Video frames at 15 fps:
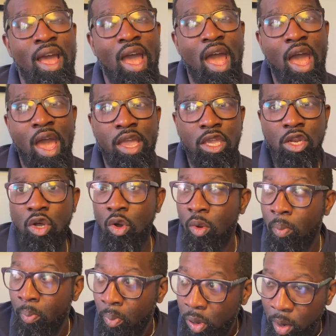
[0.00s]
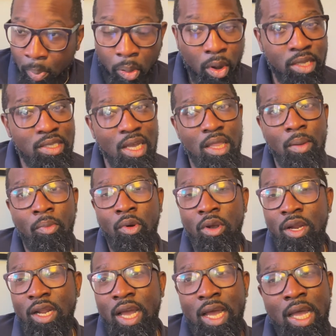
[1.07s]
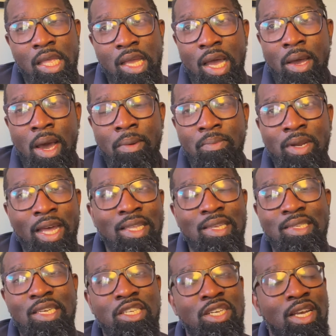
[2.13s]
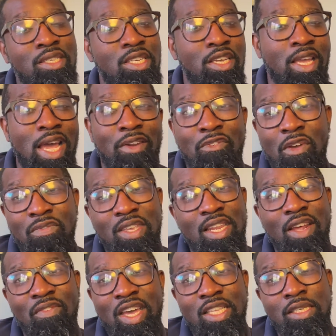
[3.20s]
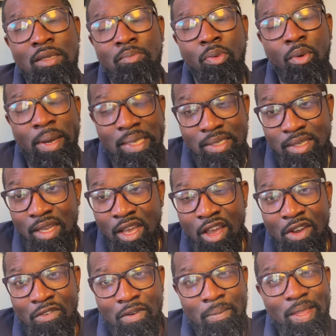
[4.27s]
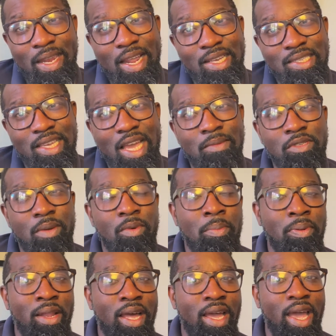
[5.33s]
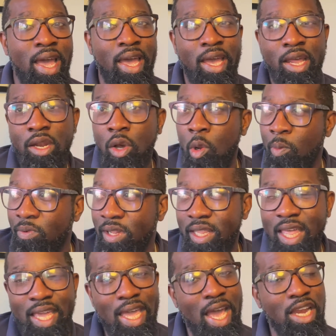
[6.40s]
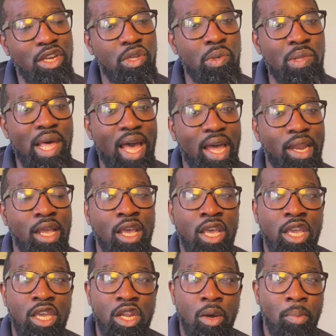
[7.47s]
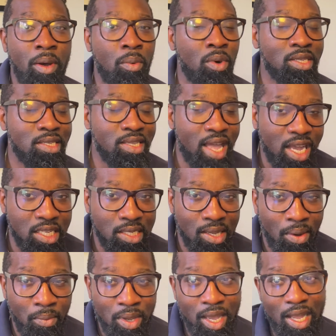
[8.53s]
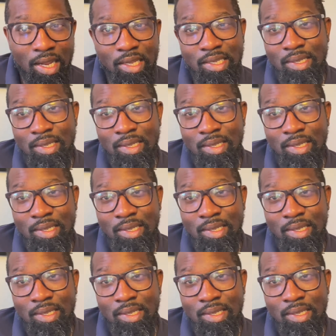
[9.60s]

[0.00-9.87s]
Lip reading: and put points on the board. I'd like to see Chelsea get 15 of 18 points from the next games that we play, and hopefully they can do that. But what's next? We got